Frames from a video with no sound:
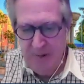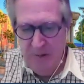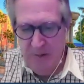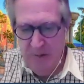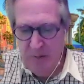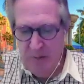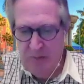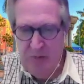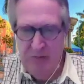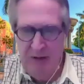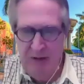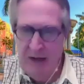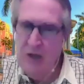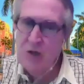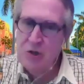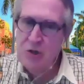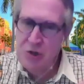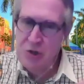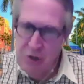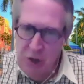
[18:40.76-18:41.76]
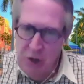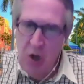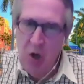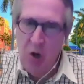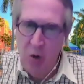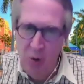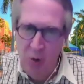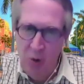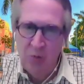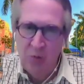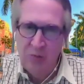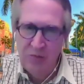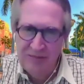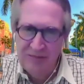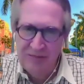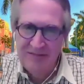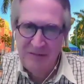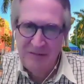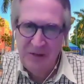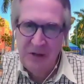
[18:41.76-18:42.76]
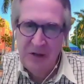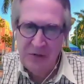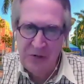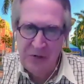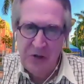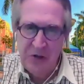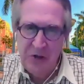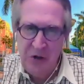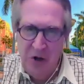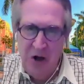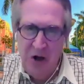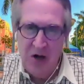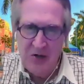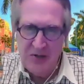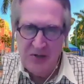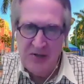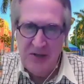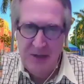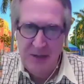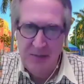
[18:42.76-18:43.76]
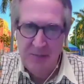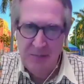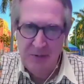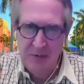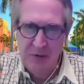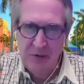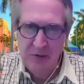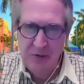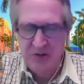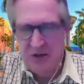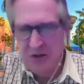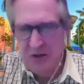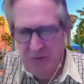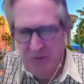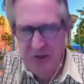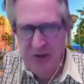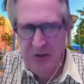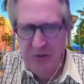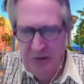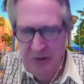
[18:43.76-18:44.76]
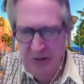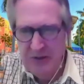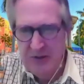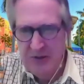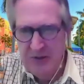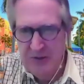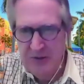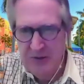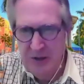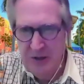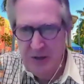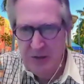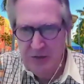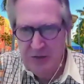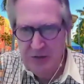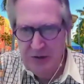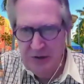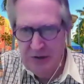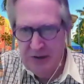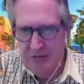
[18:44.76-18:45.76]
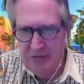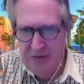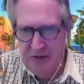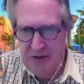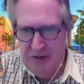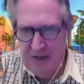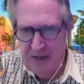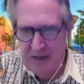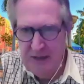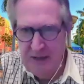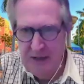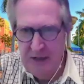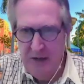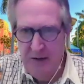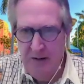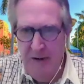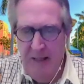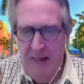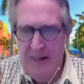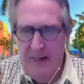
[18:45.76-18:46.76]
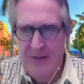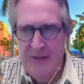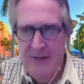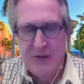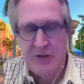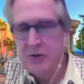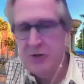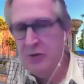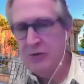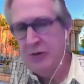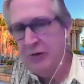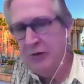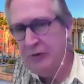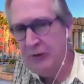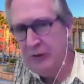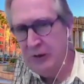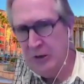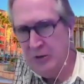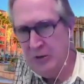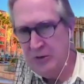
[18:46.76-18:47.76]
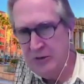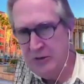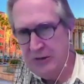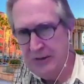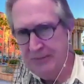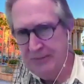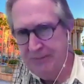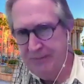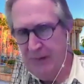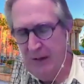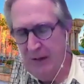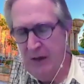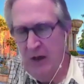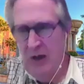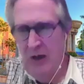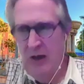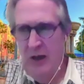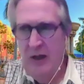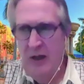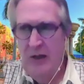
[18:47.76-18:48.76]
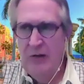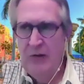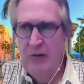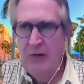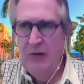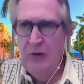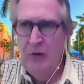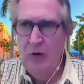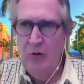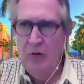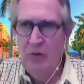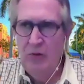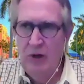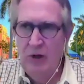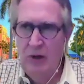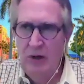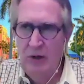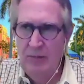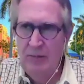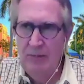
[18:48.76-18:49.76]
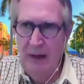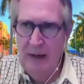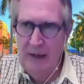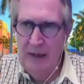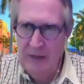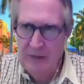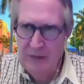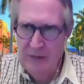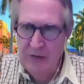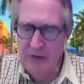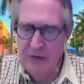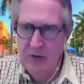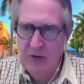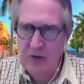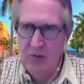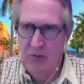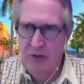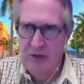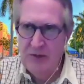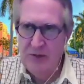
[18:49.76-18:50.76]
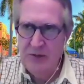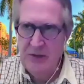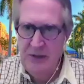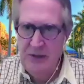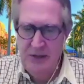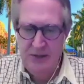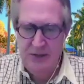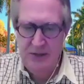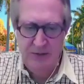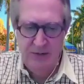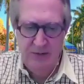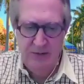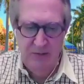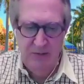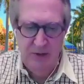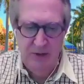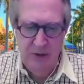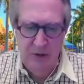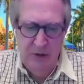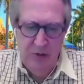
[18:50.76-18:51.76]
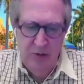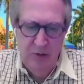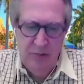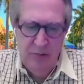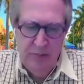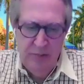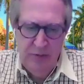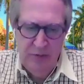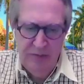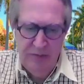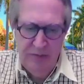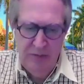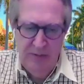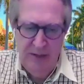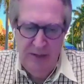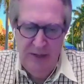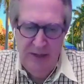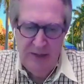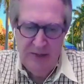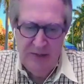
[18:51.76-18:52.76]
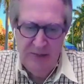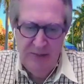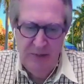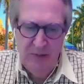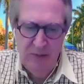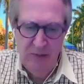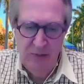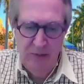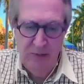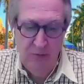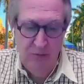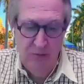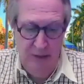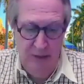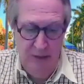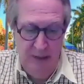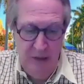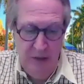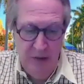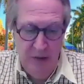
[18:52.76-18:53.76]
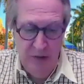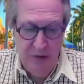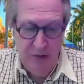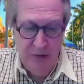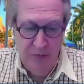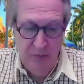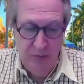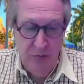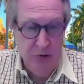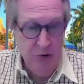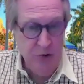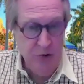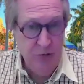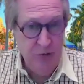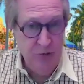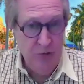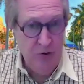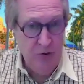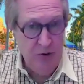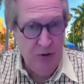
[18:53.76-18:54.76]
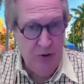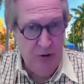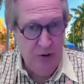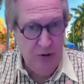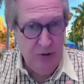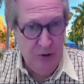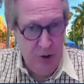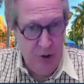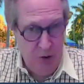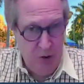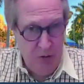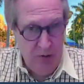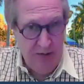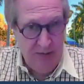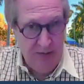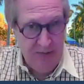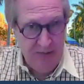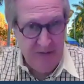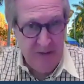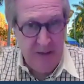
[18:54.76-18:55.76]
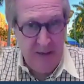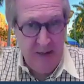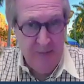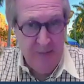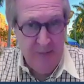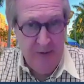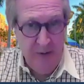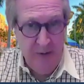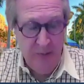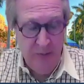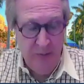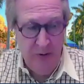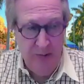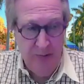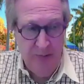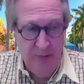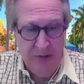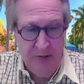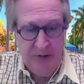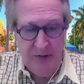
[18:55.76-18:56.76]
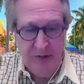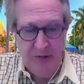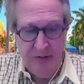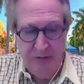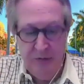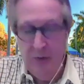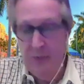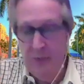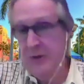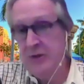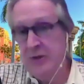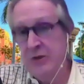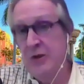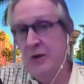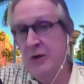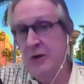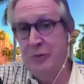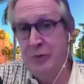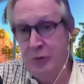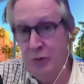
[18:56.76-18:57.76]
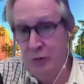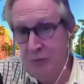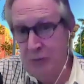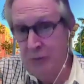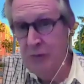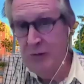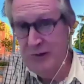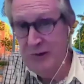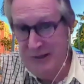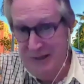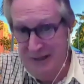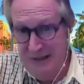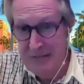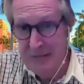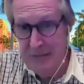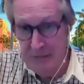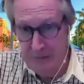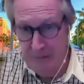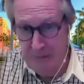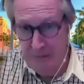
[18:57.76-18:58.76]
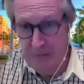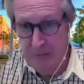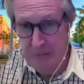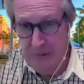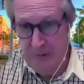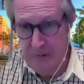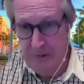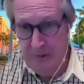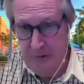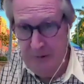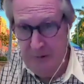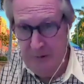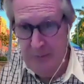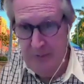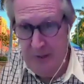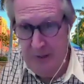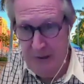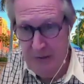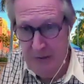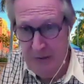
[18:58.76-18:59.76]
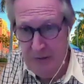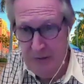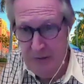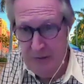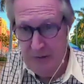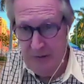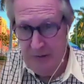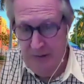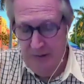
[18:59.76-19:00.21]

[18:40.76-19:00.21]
the providers know what it's going to cost them to, within reason, you know, to deliver that care. They just don't disclose it. So my answer to your question is you do a pro forma estimate with a range which which is known at the time the appointment is confirmed because an approval was given to see the patient